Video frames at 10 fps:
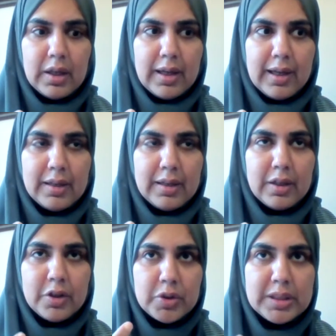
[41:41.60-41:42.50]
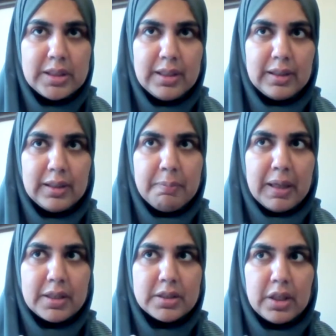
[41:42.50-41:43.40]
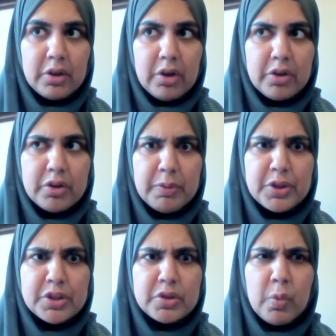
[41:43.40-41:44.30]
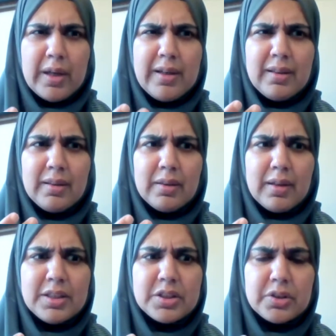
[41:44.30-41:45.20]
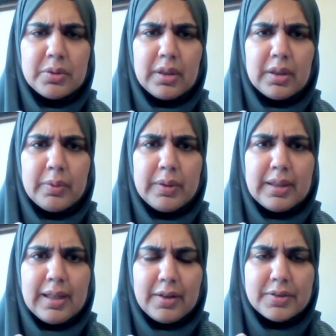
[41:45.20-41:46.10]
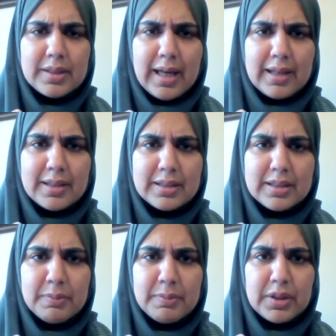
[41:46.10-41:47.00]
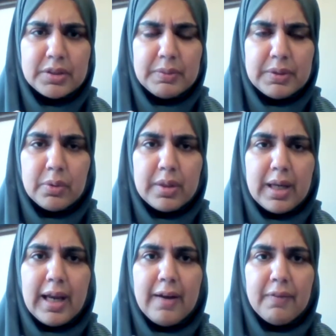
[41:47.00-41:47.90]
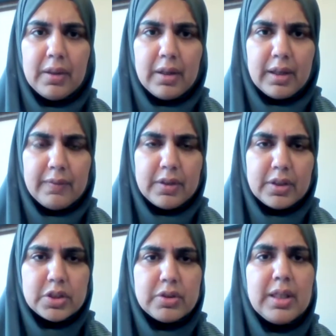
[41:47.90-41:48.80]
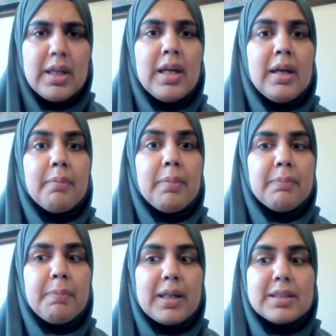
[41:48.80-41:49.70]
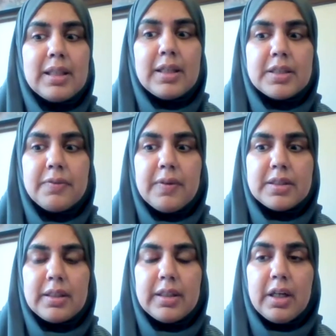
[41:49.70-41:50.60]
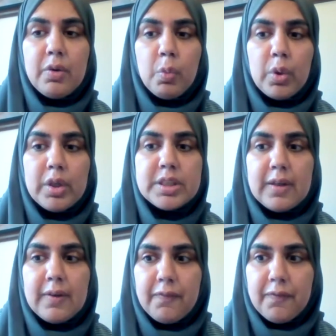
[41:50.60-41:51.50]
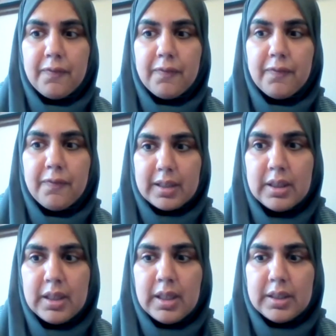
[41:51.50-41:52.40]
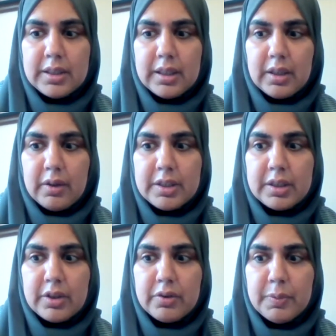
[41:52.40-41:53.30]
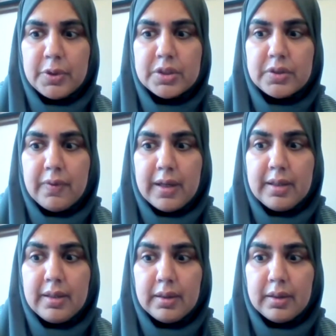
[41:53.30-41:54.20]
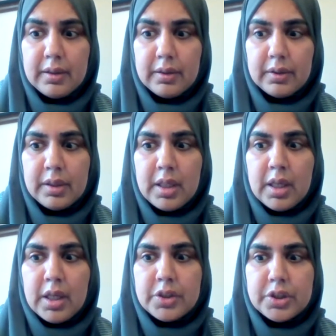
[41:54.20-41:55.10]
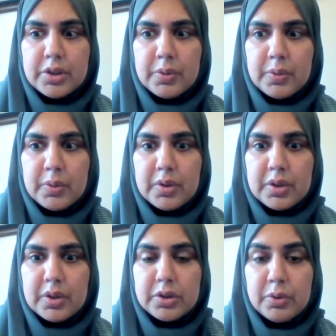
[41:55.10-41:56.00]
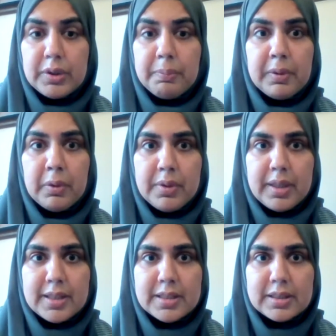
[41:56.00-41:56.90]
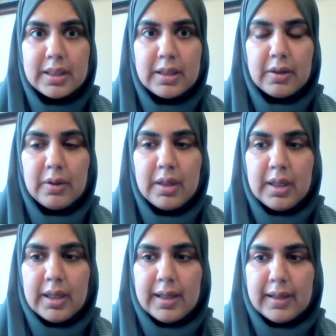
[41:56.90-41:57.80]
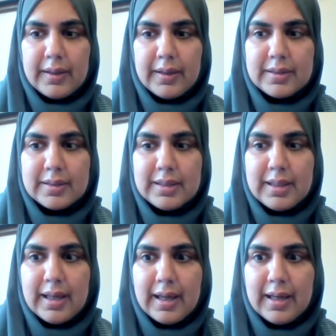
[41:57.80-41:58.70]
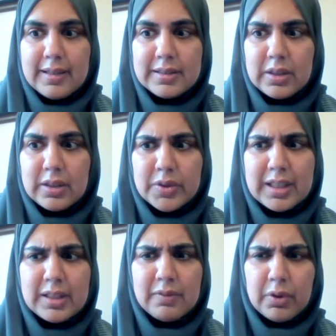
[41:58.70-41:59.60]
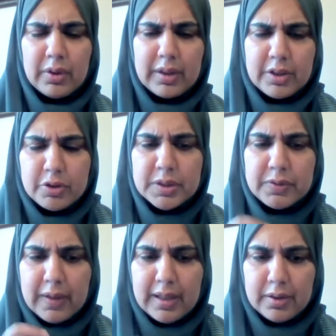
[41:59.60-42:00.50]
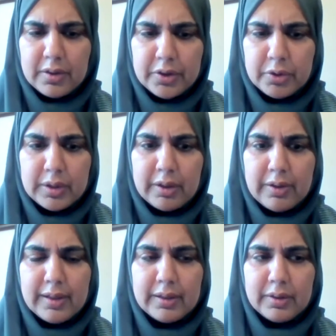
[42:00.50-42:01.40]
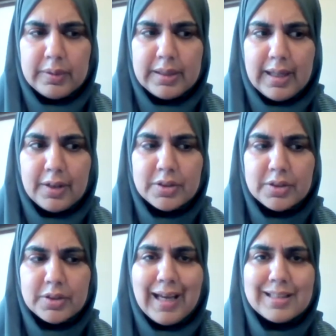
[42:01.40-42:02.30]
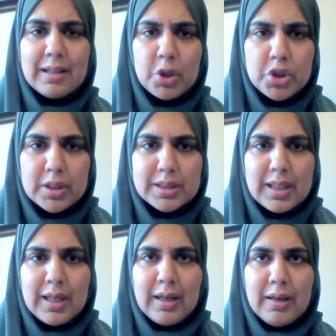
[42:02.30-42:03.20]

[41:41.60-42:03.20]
And interestingly, Pakistan contributes very less to the greenhouse gases because we don't have a lot of industry, but Pakistan is facing the worst effect. It contributes very little to the pollutants. It doesn't has those, it contributes very little to the greenhouse gas emissions.